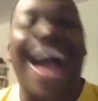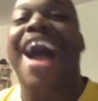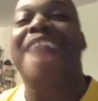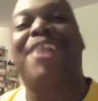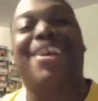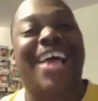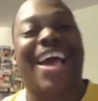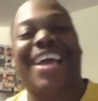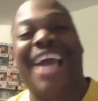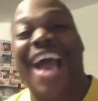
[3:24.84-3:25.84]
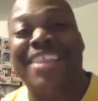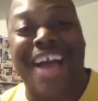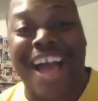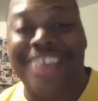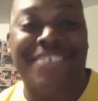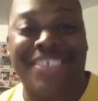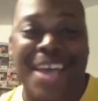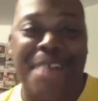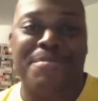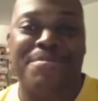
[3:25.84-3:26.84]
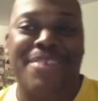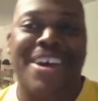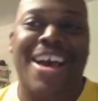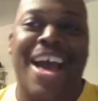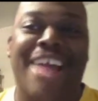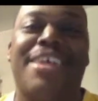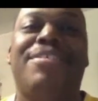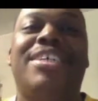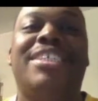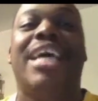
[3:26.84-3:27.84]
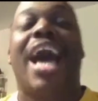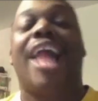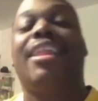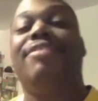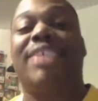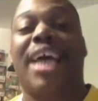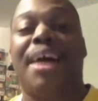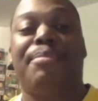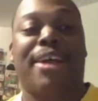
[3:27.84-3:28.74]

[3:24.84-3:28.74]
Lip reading: I'm not gonna lie, I love this album. I love this album.